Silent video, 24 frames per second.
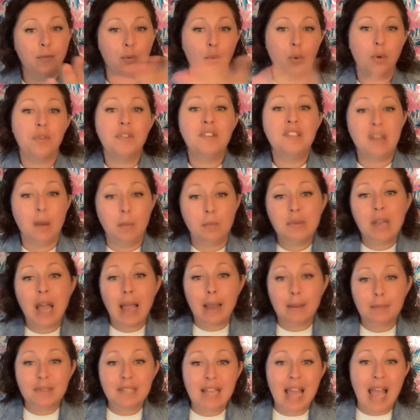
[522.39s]
forth
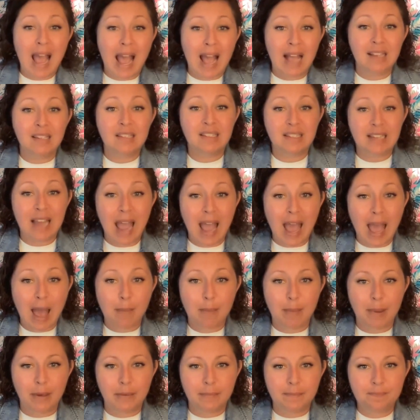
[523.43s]
sometimes has to
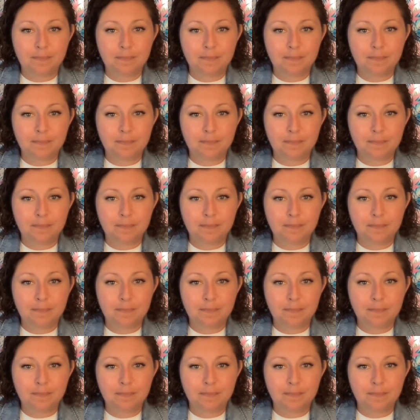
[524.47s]
happen.